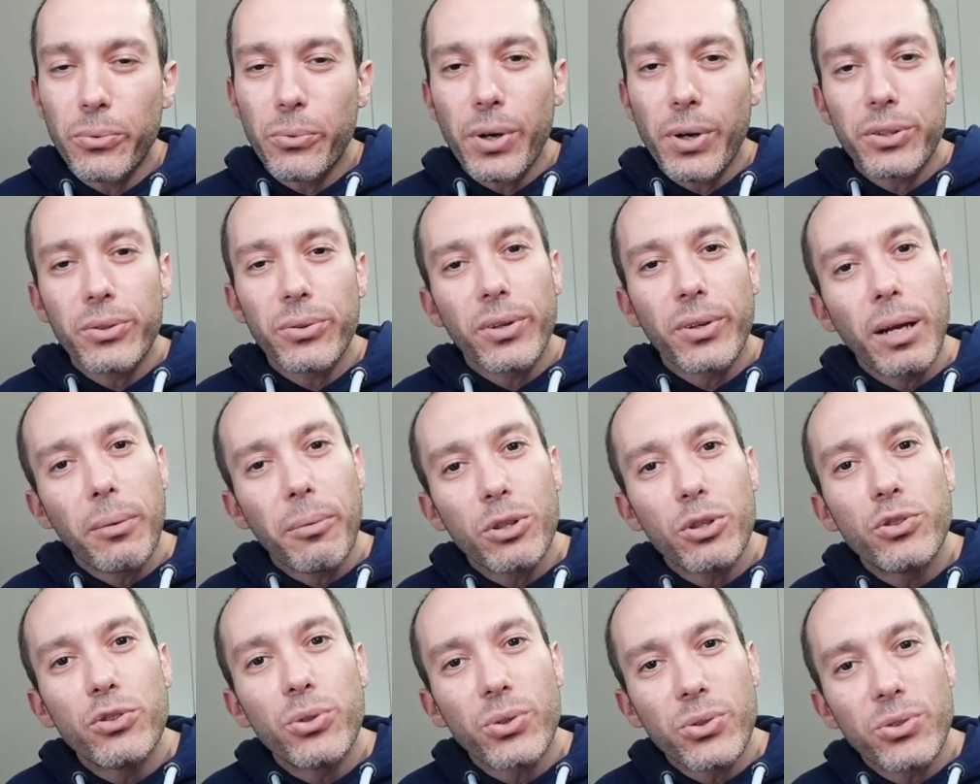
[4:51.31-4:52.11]
We're talking
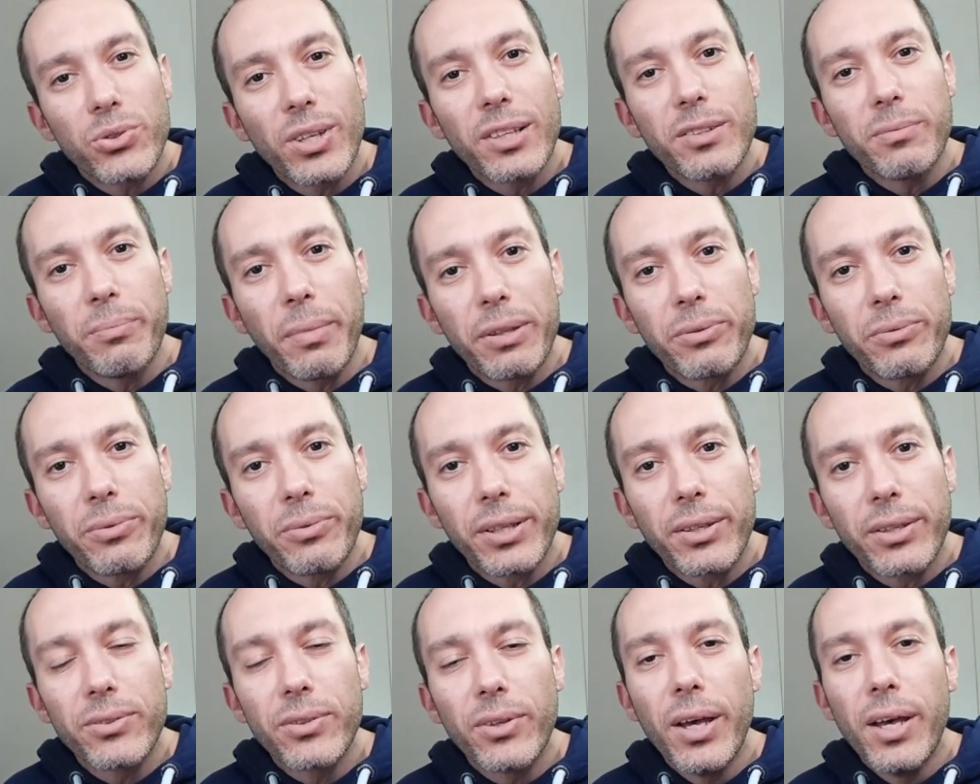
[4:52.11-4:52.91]
about success
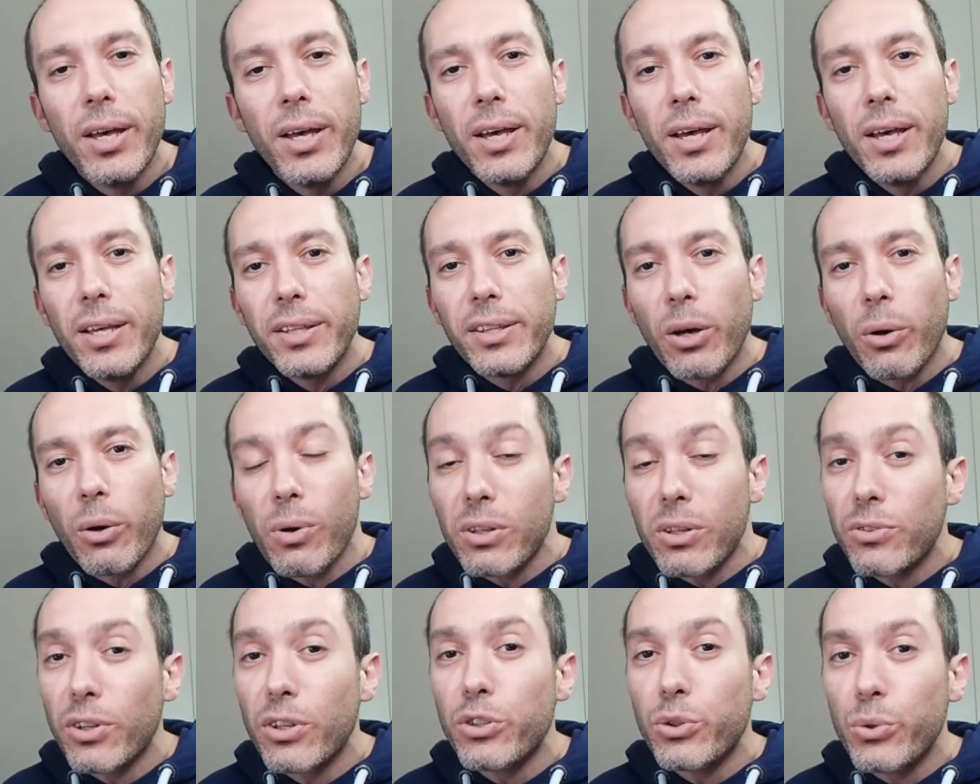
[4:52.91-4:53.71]
metrics, the
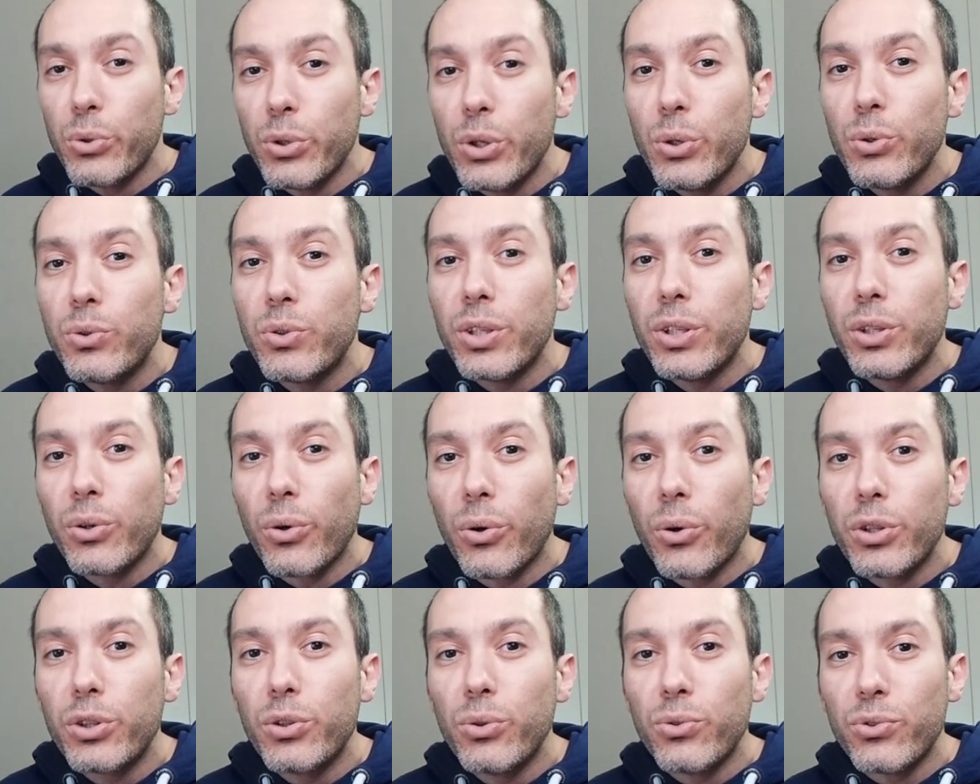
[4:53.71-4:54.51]
ones that you use in
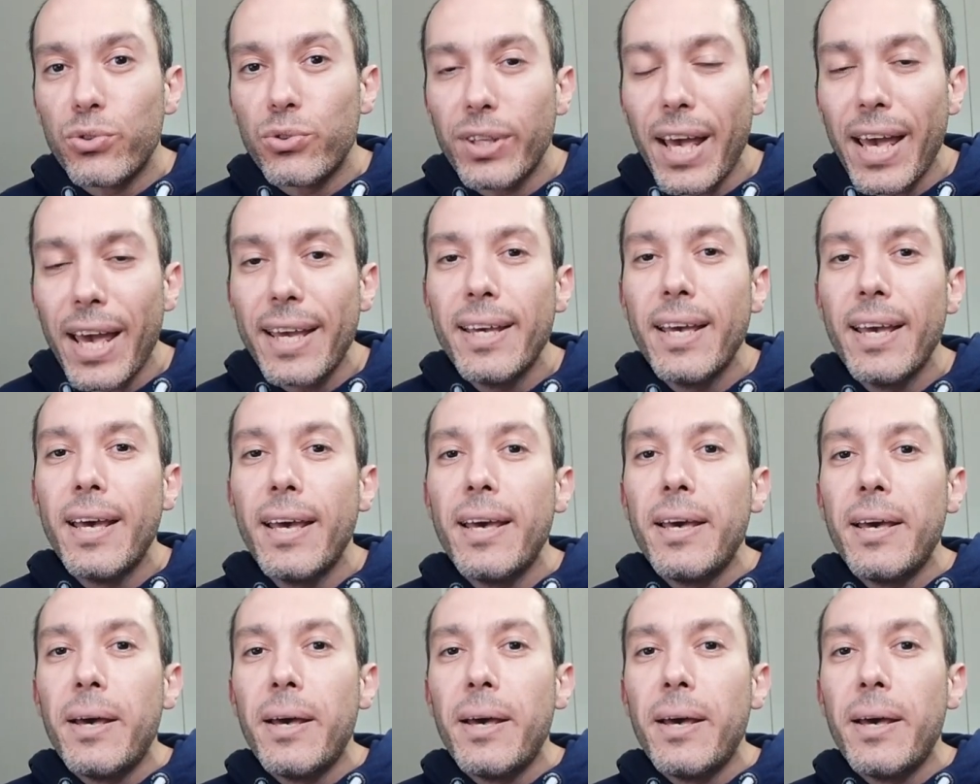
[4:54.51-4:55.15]
order to say